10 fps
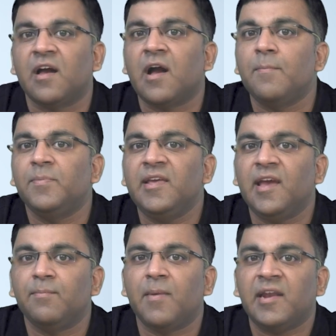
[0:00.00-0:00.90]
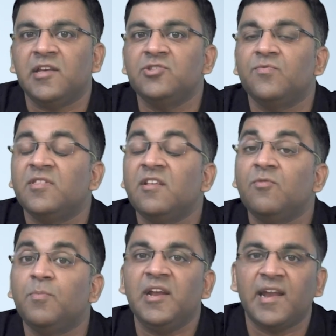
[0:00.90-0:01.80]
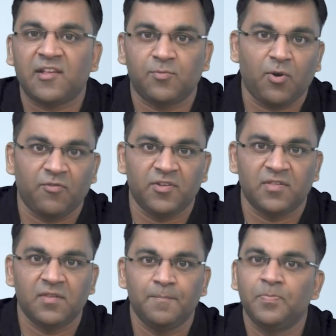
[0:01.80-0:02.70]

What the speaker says: a company can manage with its pre-tax profits.